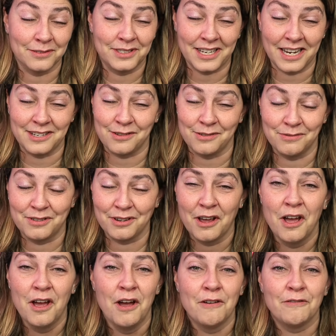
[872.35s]
So stay tuned
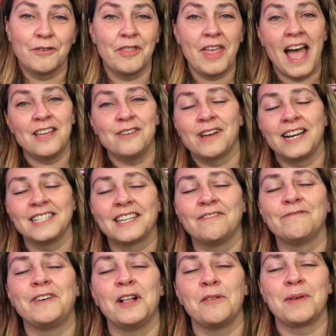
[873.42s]
for that. You guys
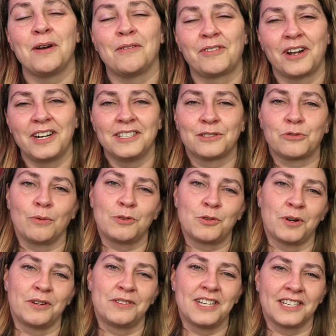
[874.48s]
can follow me over on Instagram,
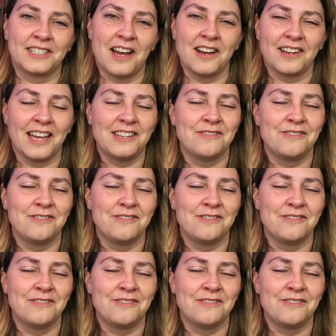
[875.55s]
Twitter, TikTok,